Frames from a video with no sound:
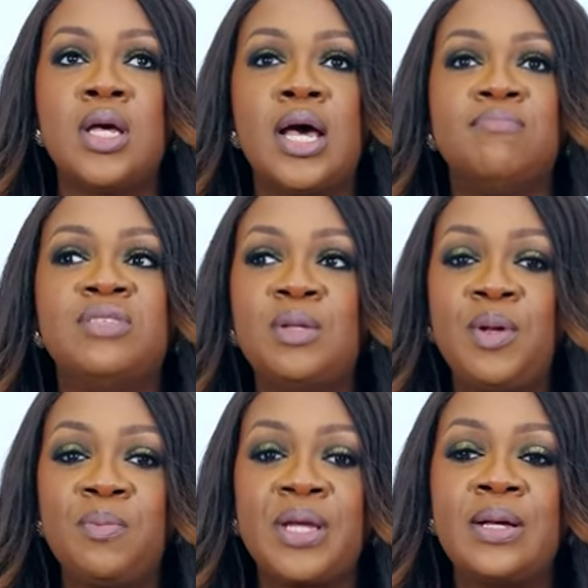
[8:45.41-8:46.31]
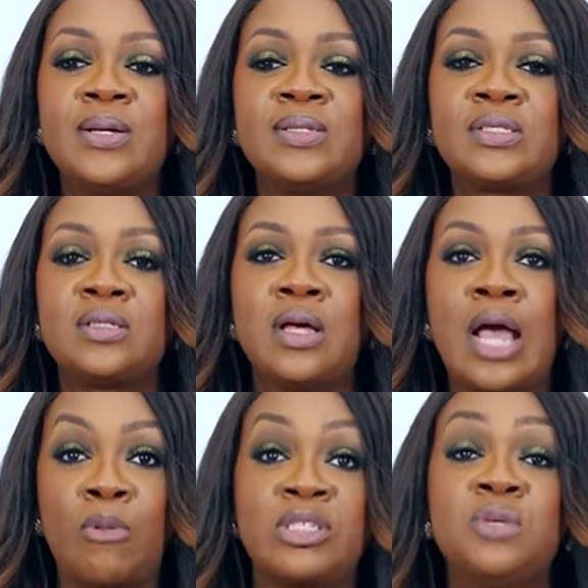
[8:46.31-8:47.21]
um, simply because
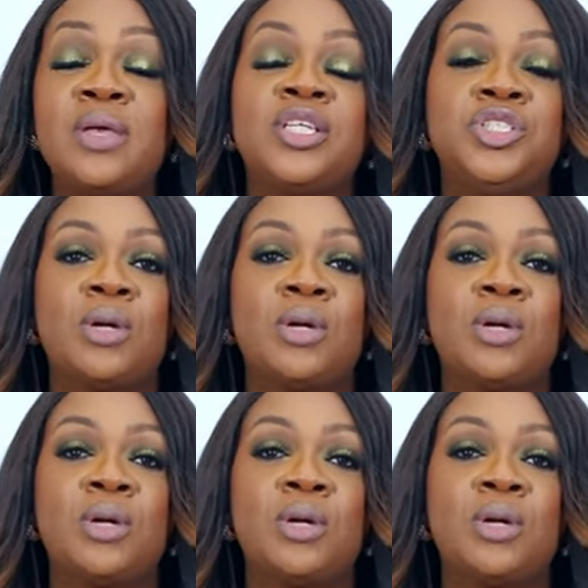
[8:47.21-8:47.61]
I was still making